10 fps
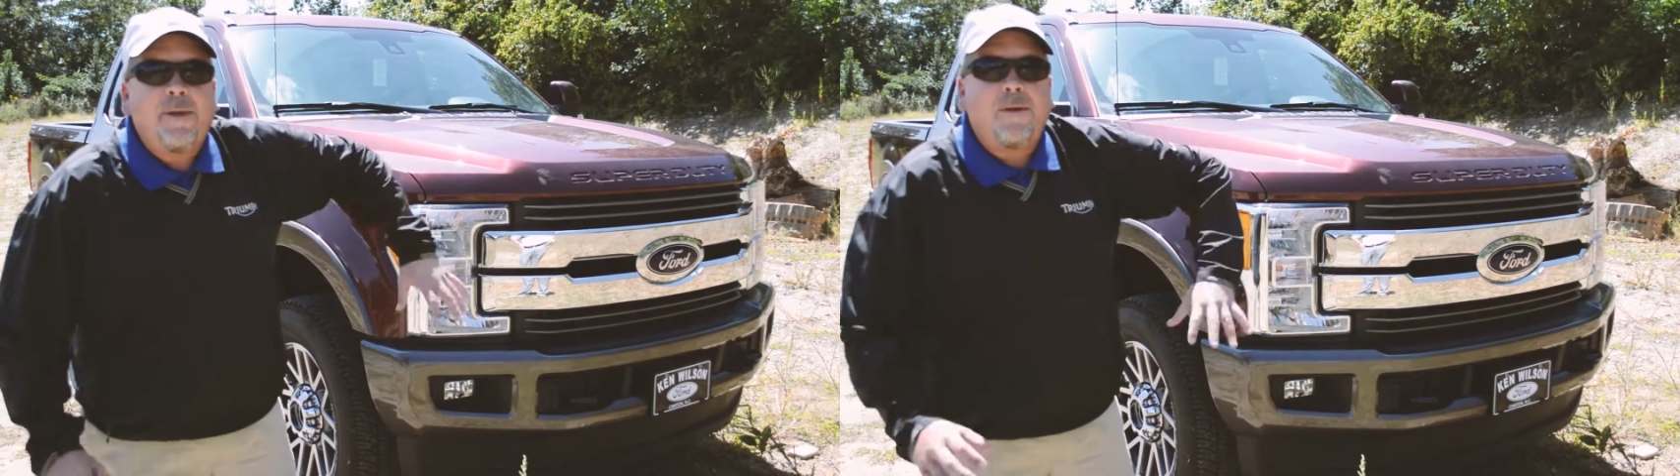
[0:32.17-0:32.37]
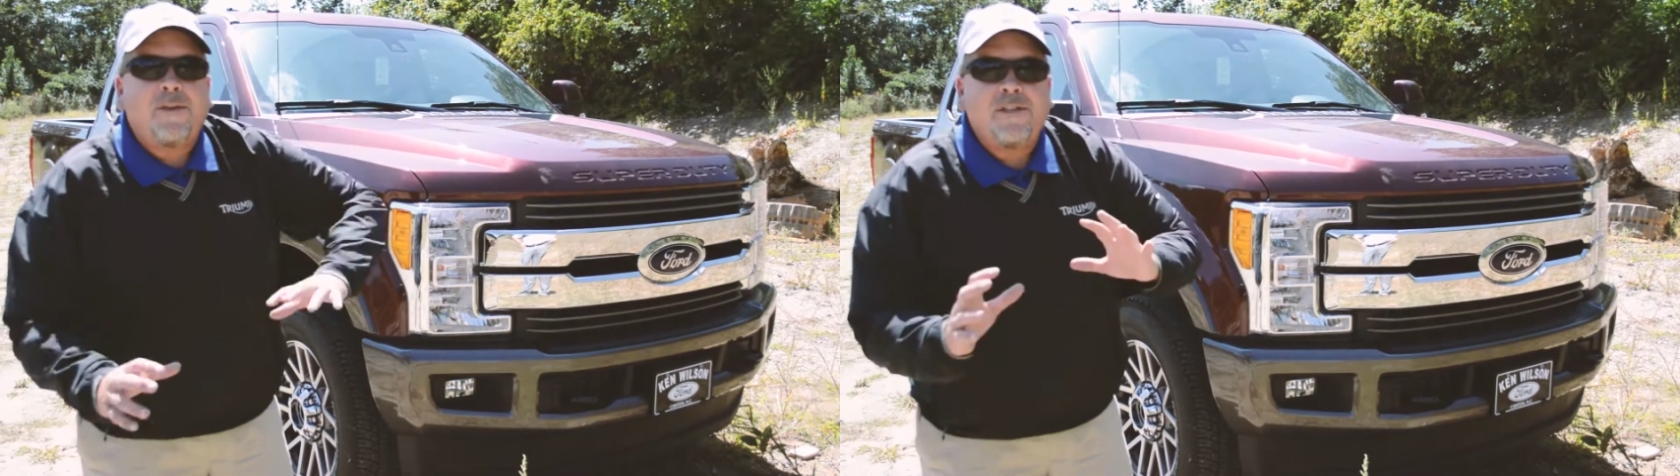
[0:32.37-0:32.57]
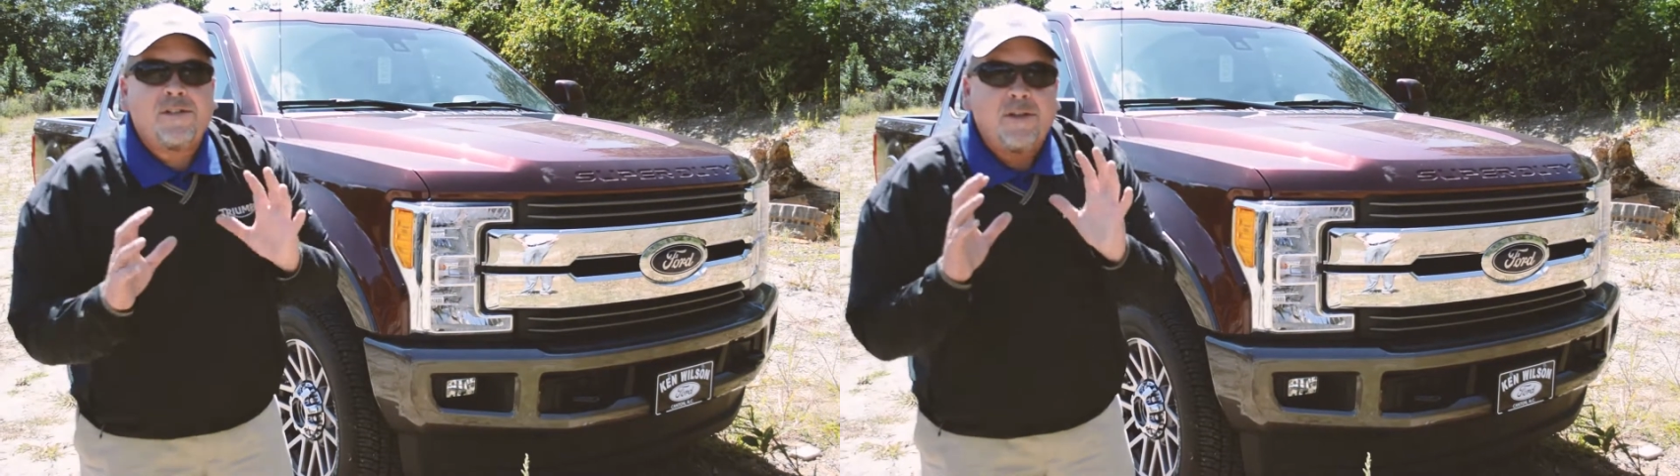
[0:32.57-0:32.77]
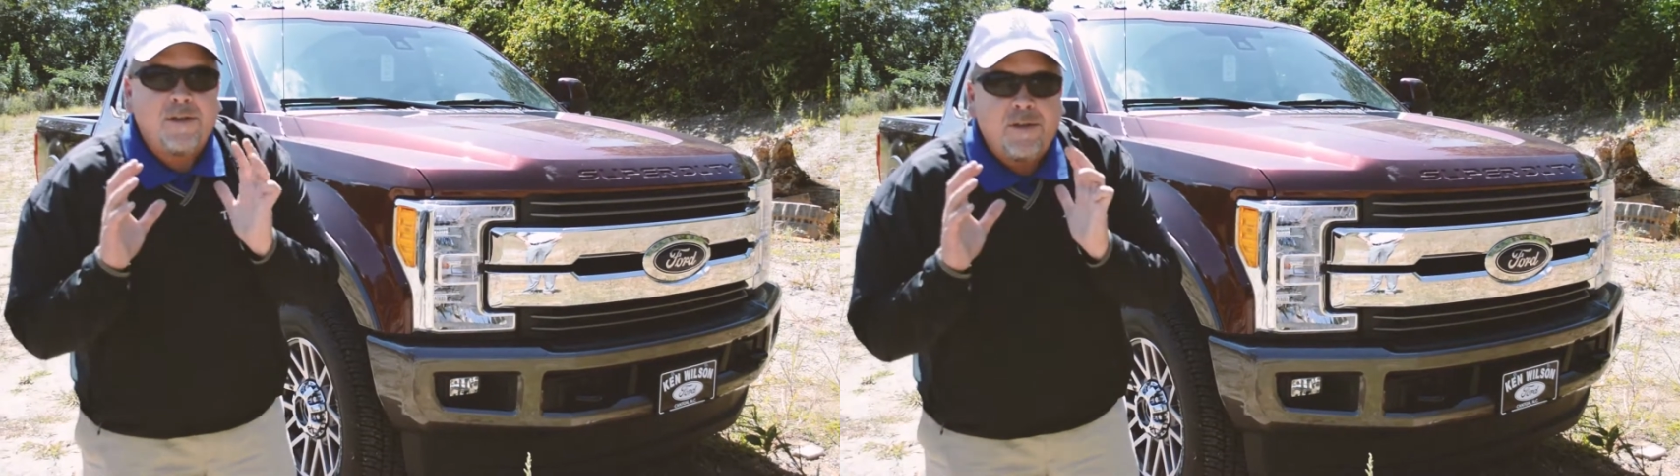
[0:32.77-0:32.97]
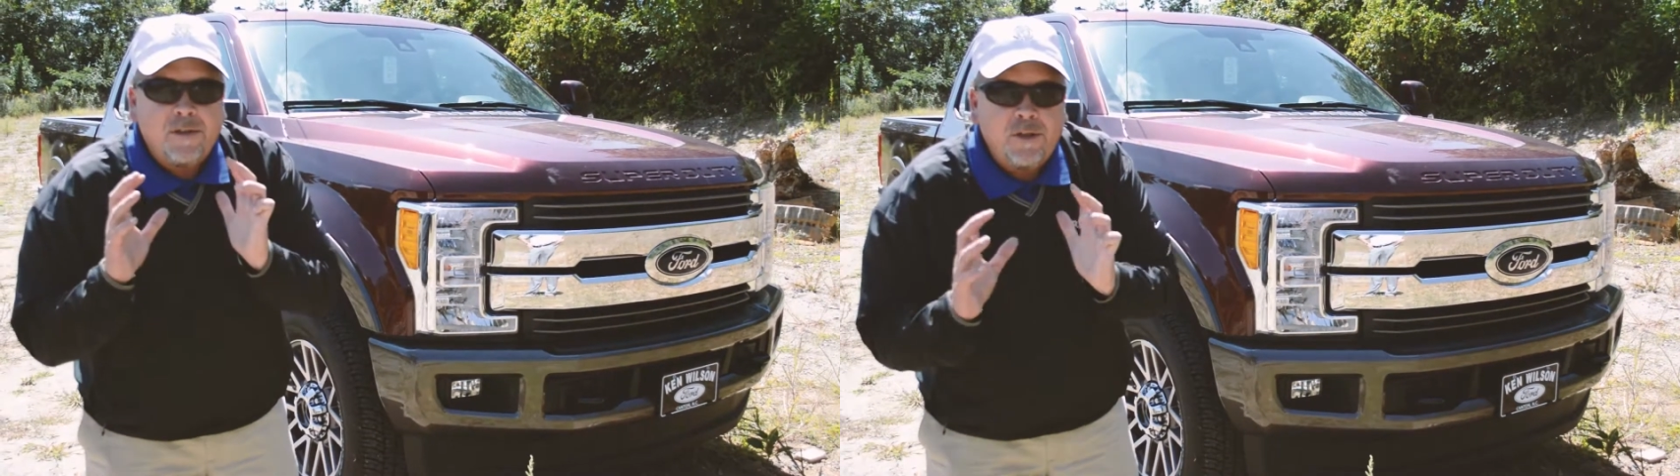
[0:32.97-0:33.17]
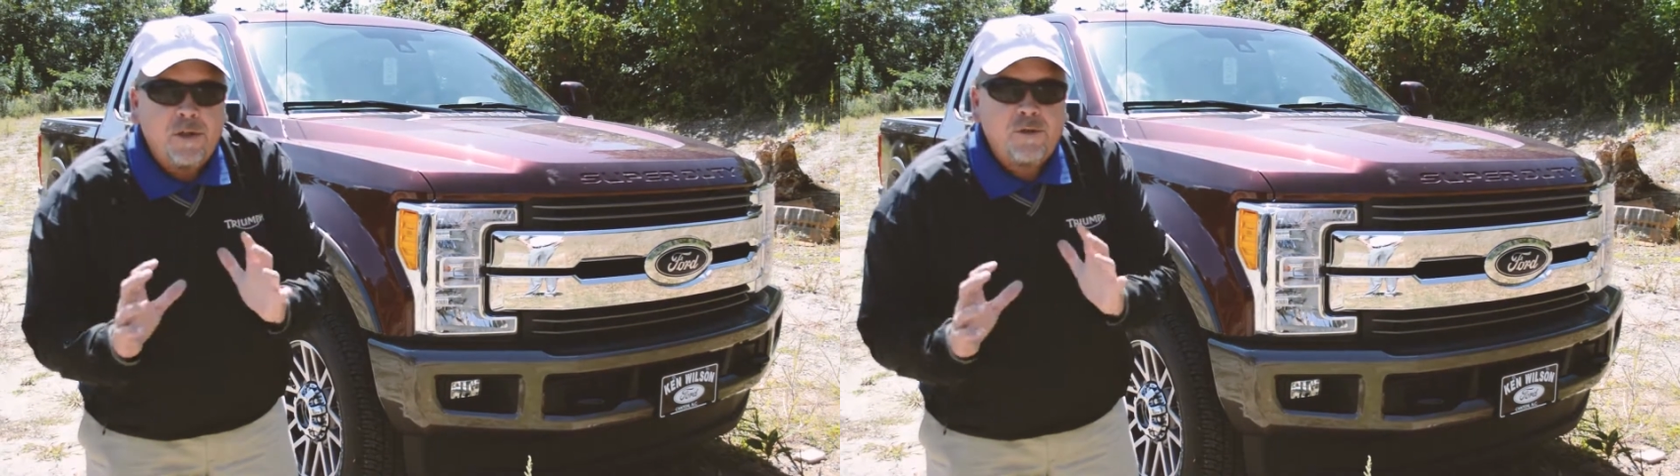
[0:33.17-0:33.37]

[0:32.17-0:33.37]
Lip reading: about with this new